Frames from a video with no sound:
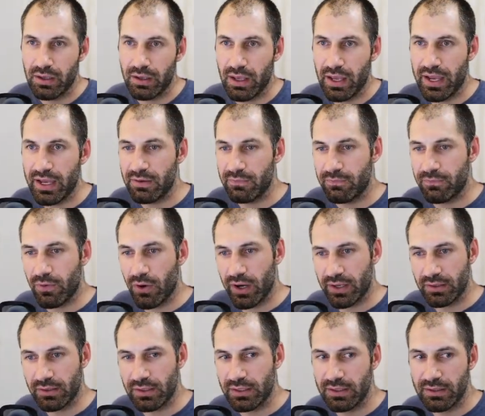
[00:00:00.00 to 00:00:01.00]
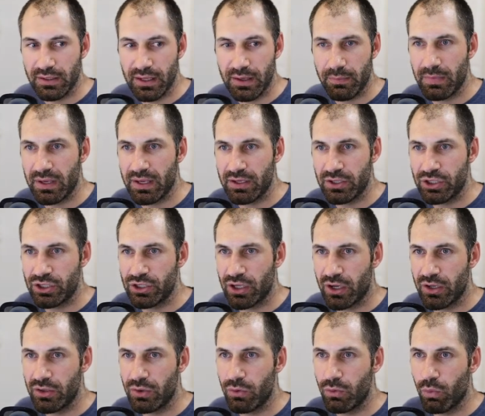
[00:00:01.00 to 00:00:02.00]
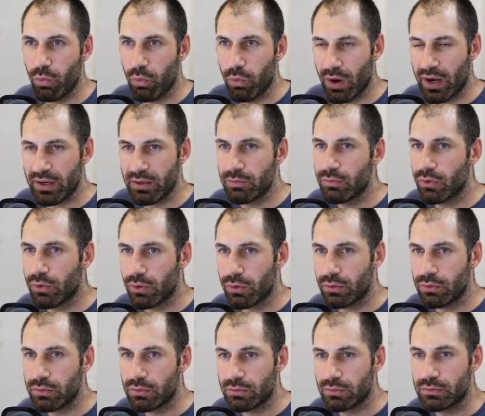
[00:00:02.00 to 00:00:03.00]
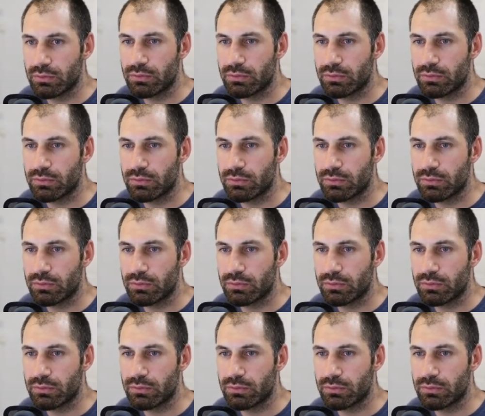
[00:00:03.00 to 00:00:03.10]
And finally, let me show you one more